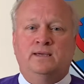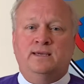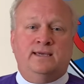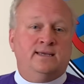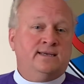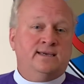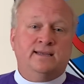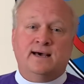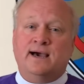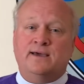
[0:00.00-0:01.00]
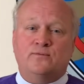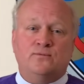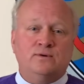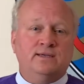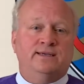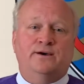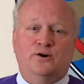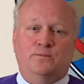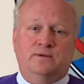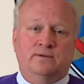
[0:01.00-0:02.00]
Indeed, I had really
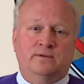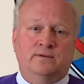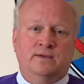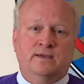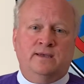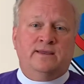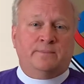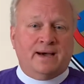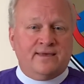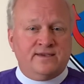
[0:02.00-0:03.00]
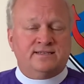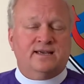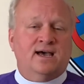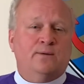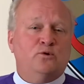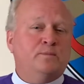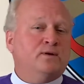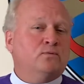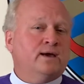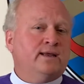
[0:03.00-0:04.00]
hoped that by this time we'd be
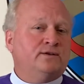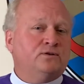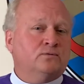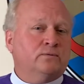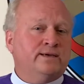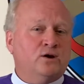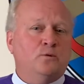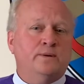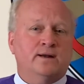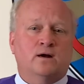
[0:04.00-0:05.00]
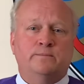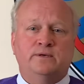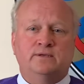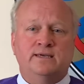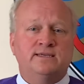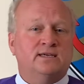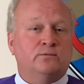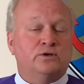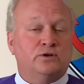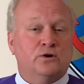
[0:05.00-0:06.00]
ready to reopen our buildings and
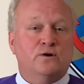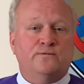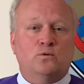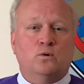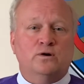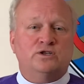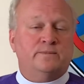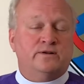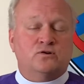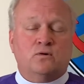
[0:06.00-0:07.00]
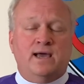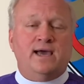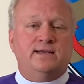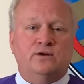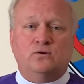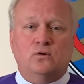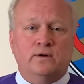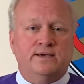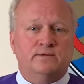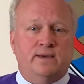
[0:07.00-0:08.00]
return for worship in a grand and
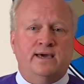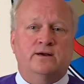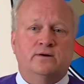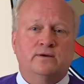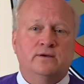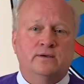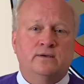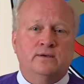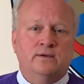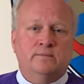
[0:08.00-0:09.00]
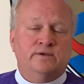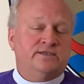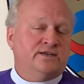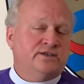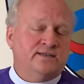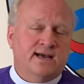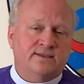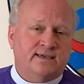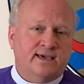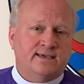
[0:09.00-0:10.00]
glorious manner. But such is not the
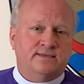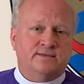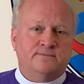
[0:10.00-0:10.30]
case.